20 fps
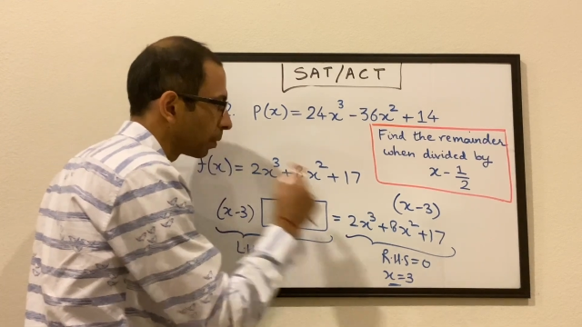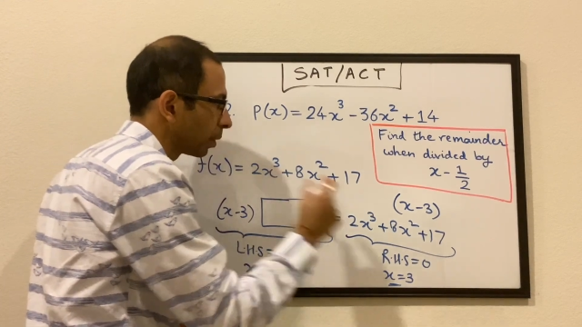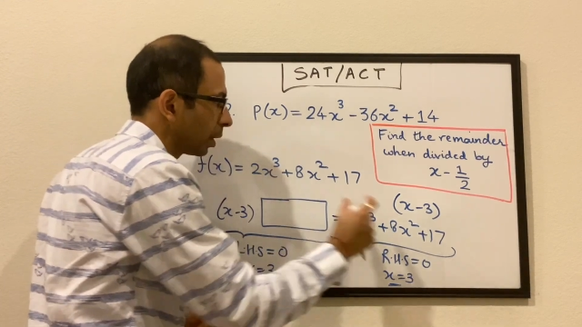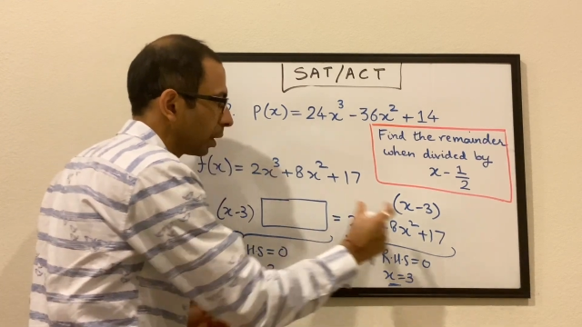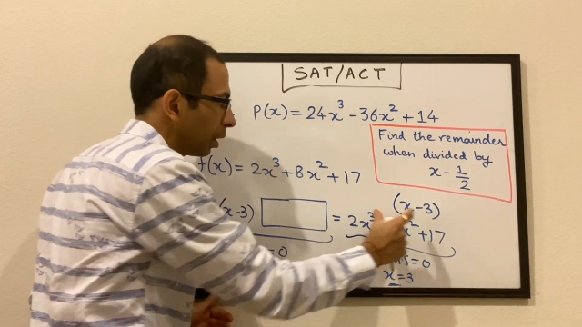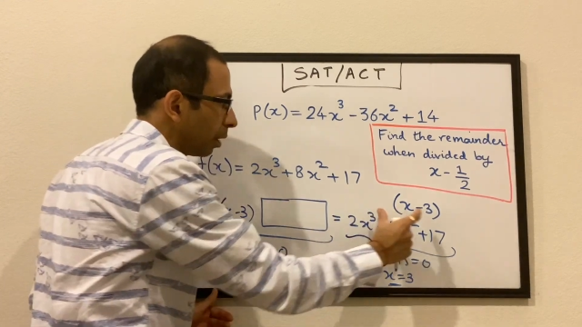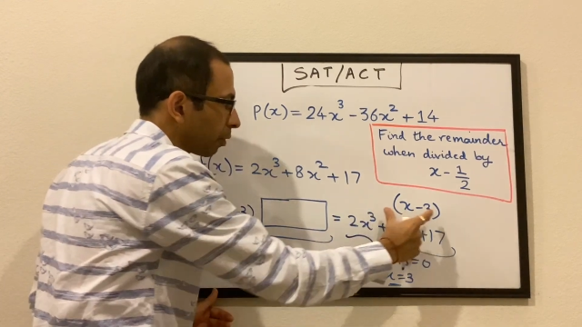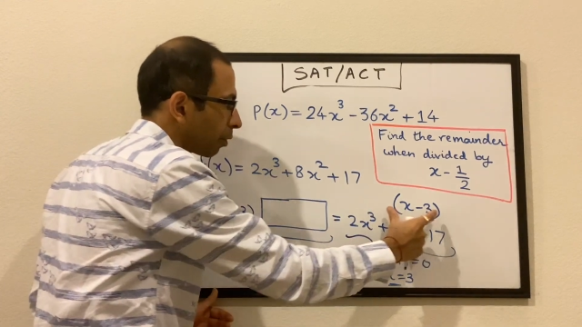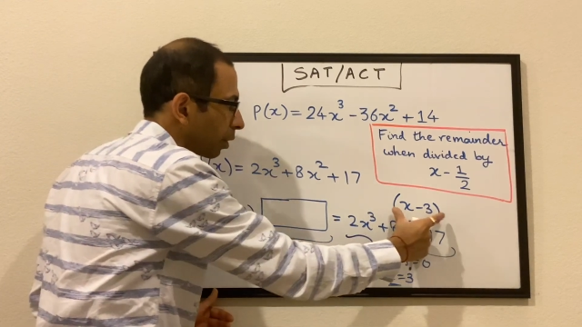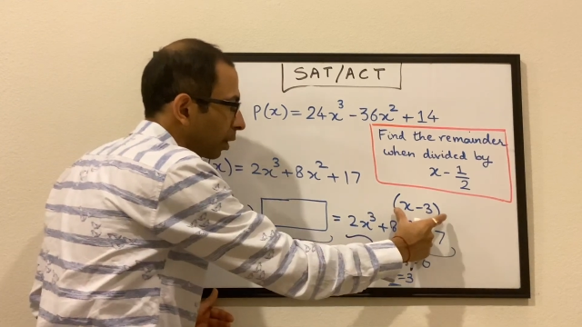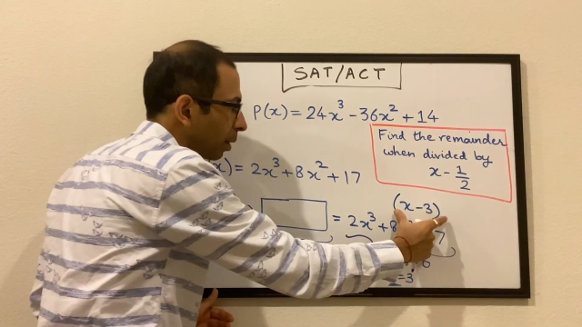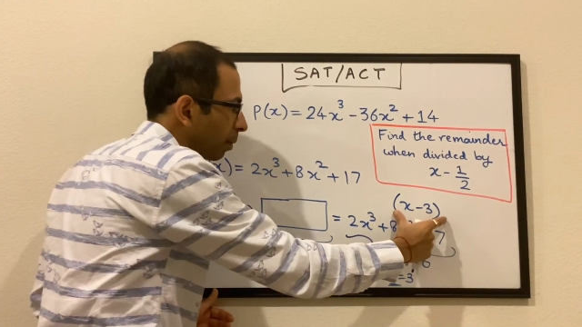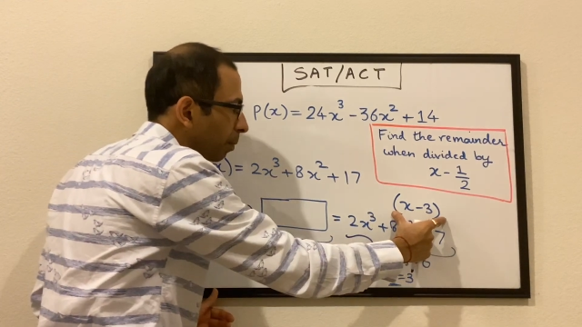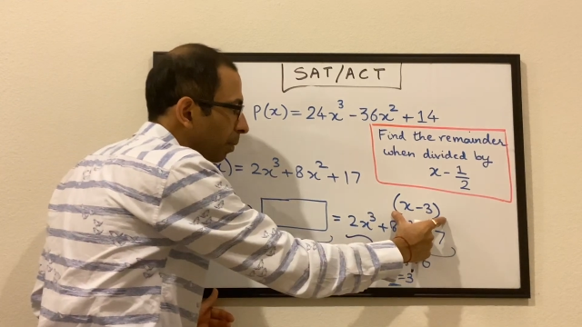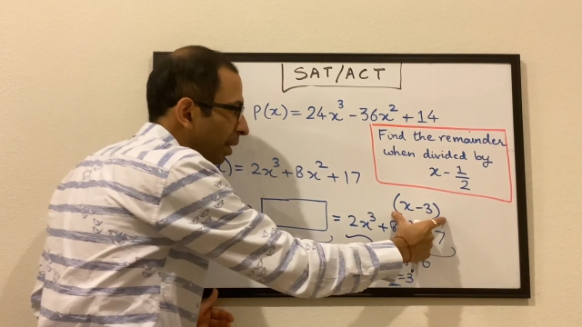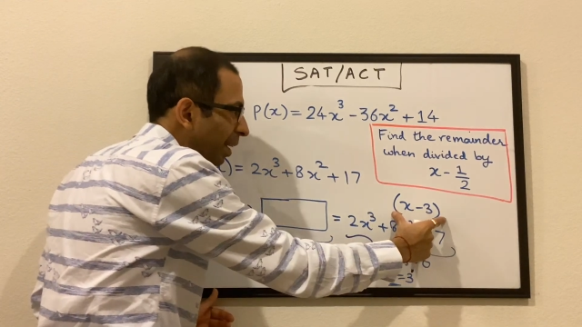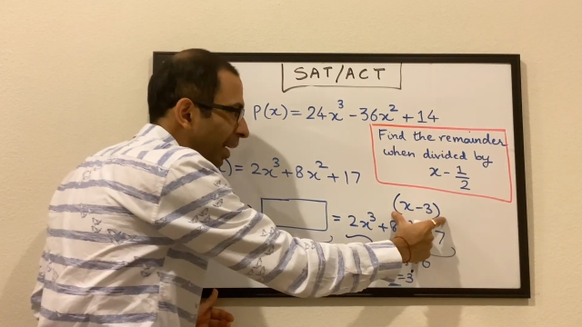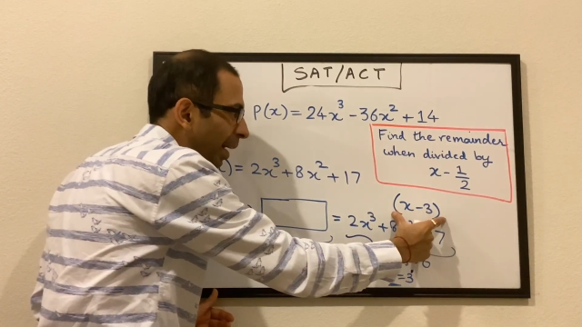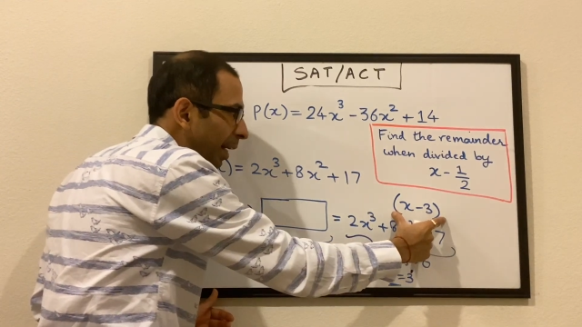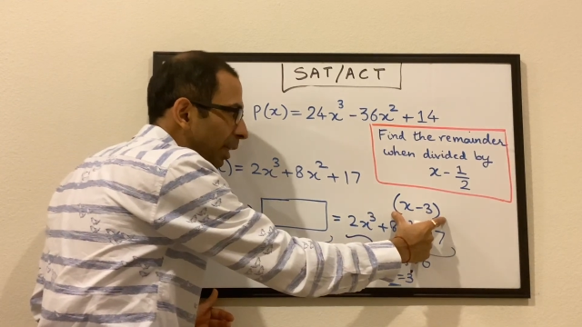if
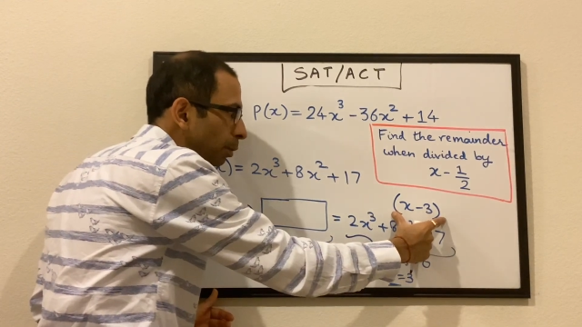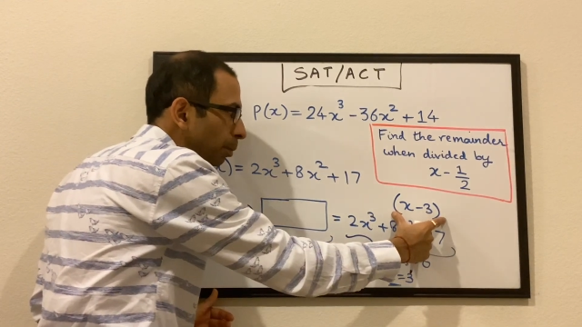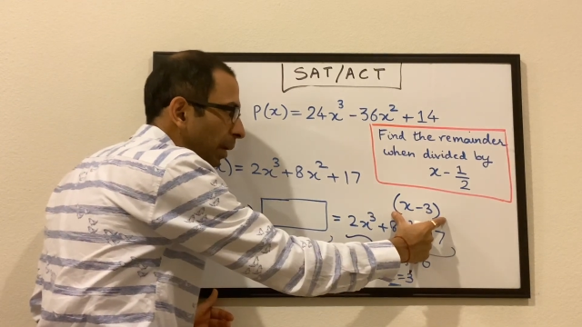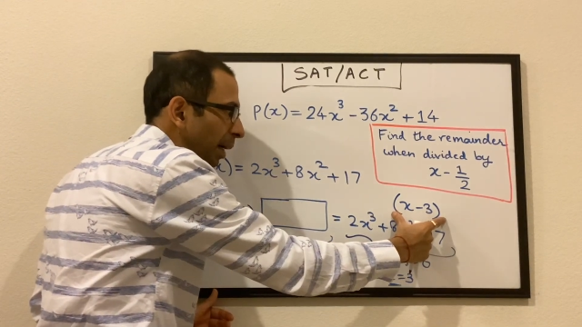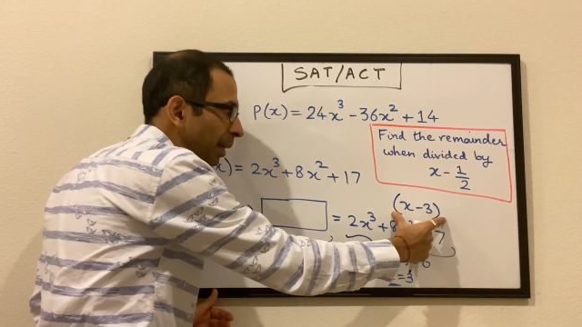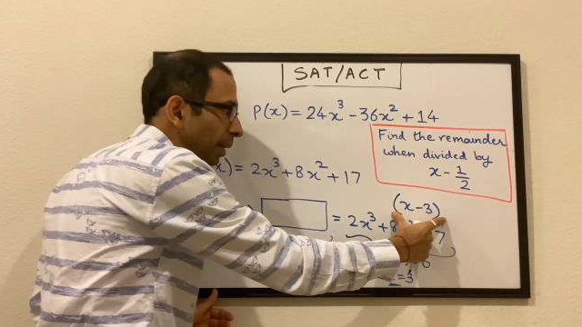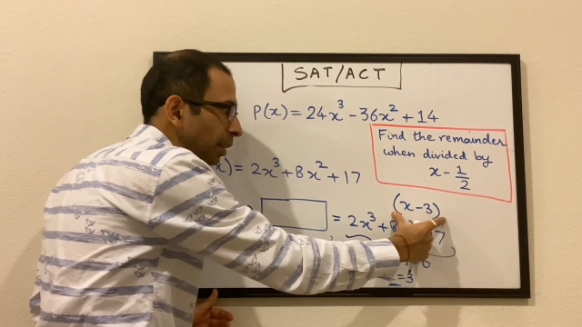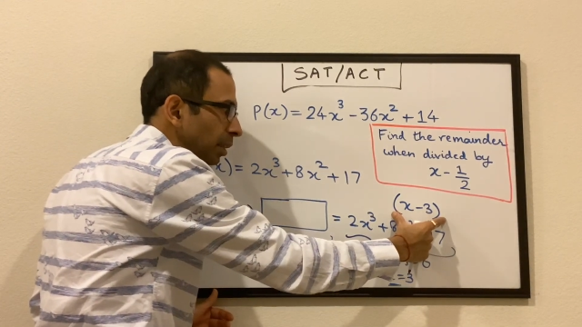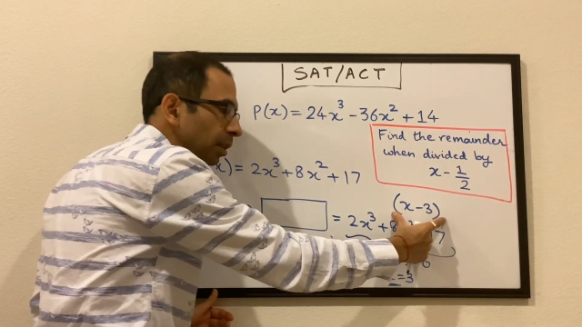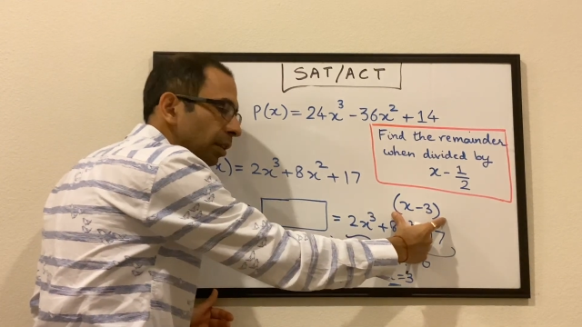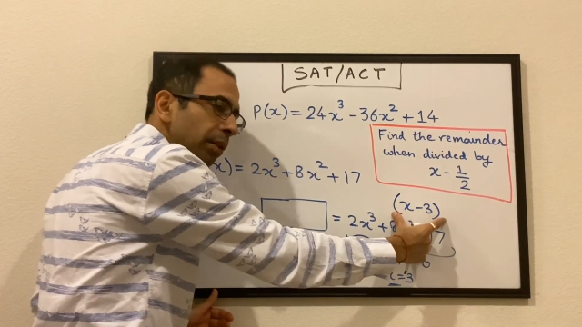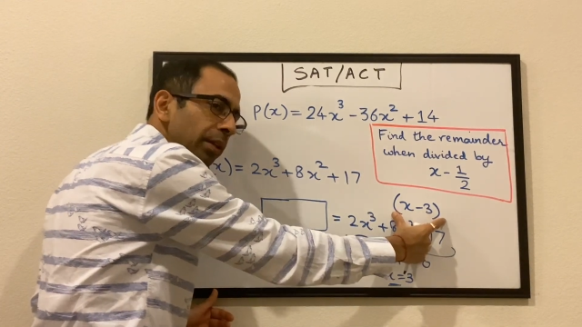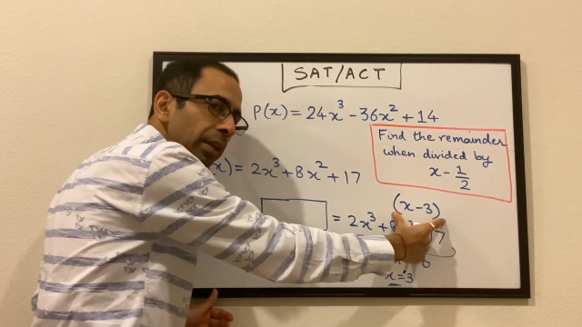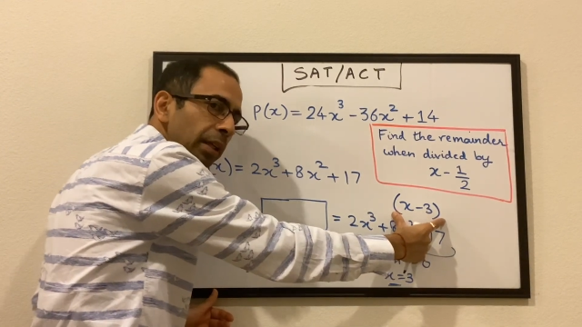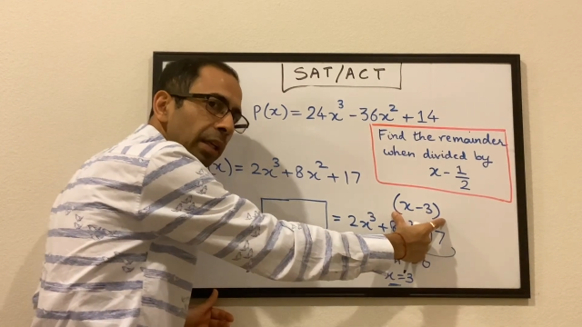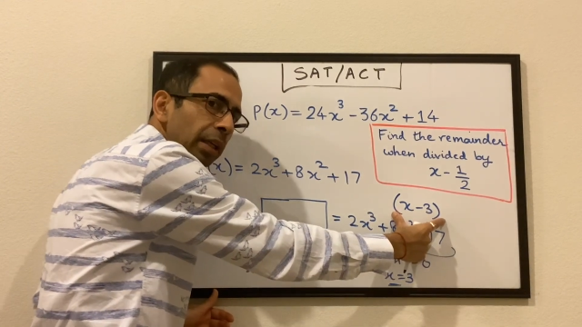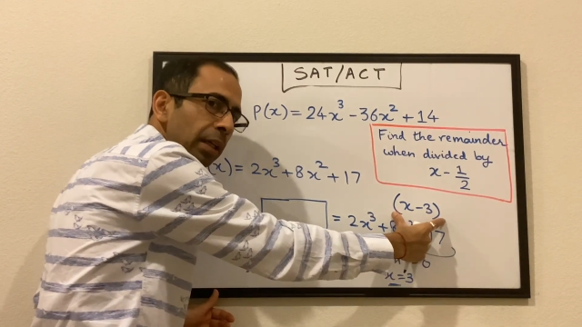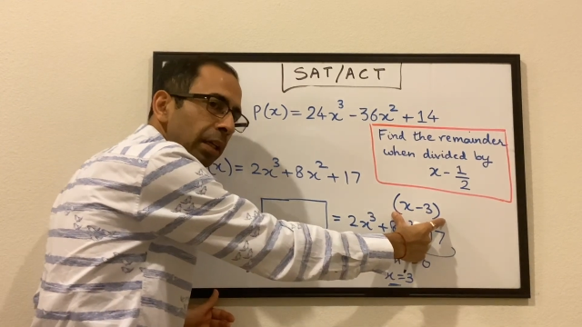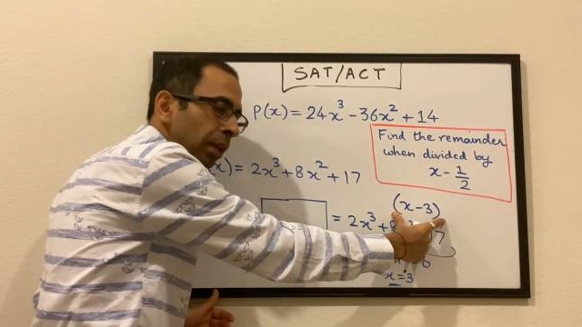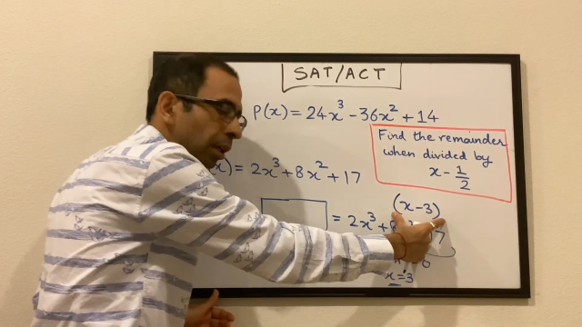x minus
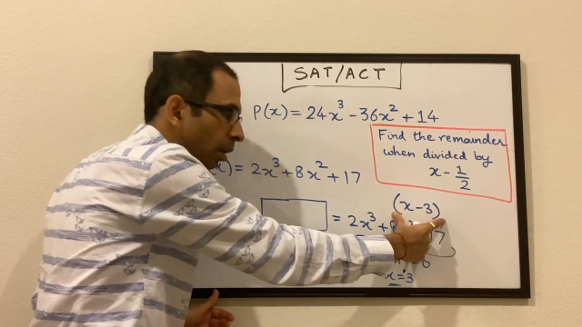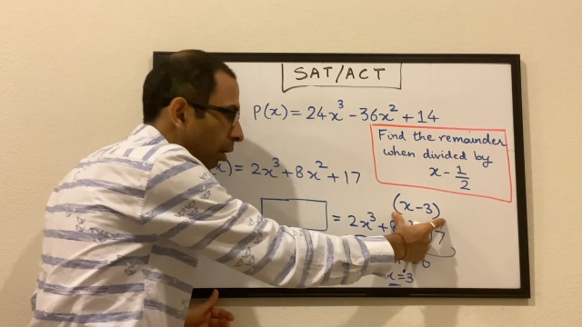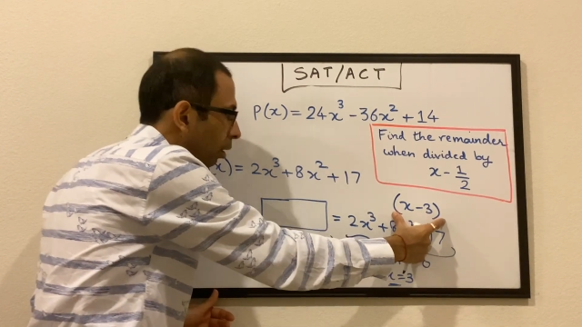3